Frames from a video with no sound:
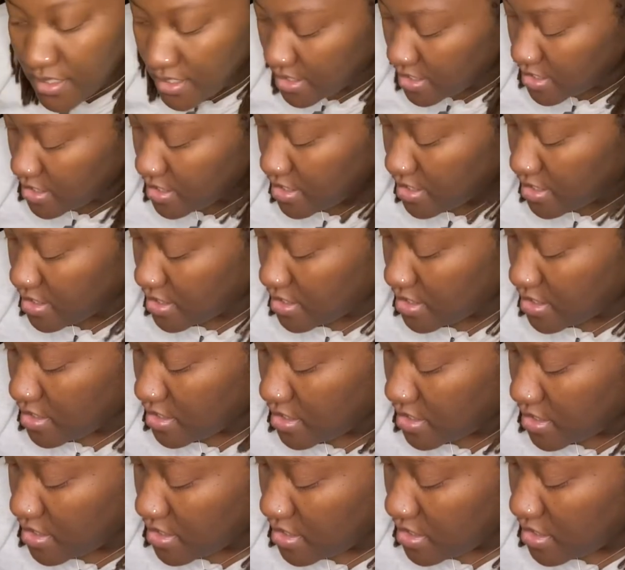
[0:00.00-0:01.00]

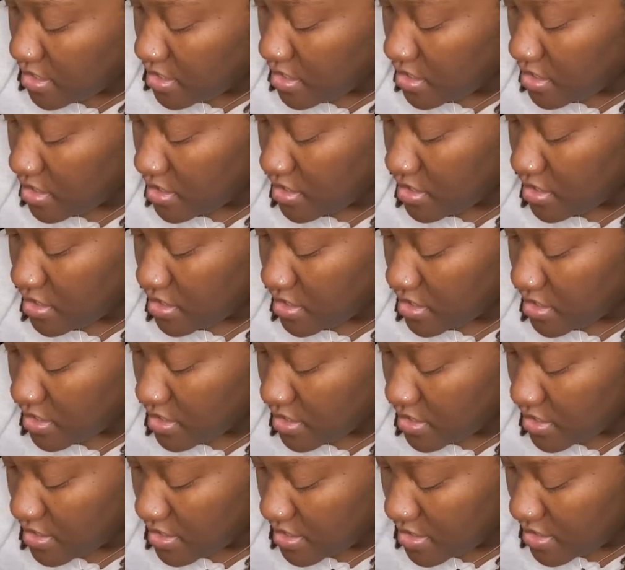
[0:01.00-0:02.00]

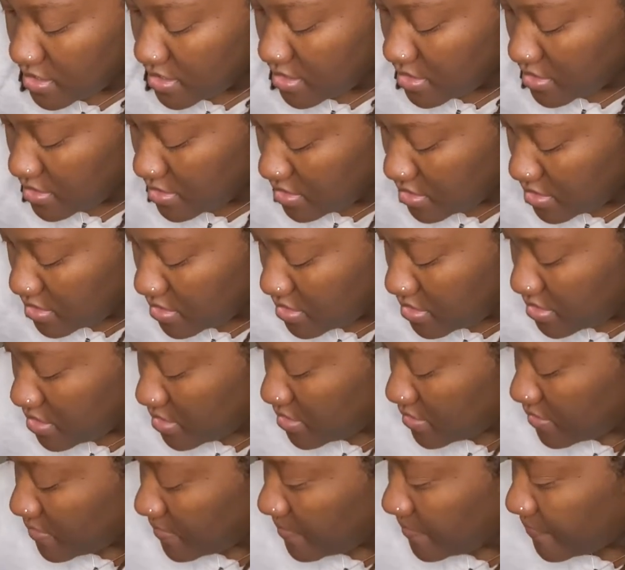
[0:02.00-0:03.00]

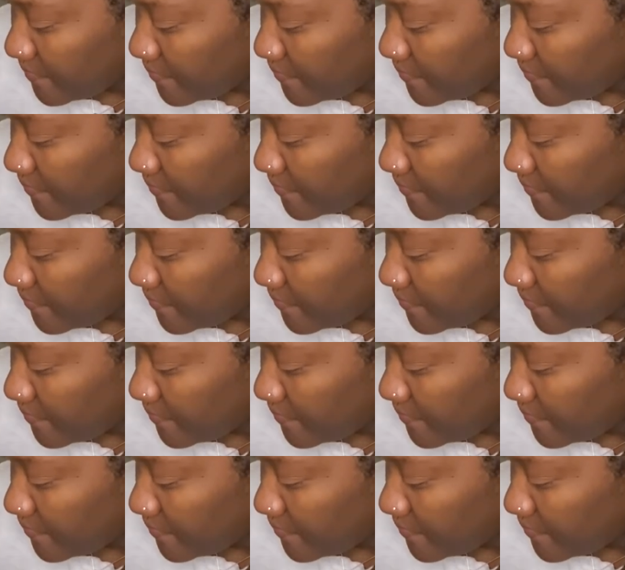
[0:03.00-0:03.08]
(no one is talking)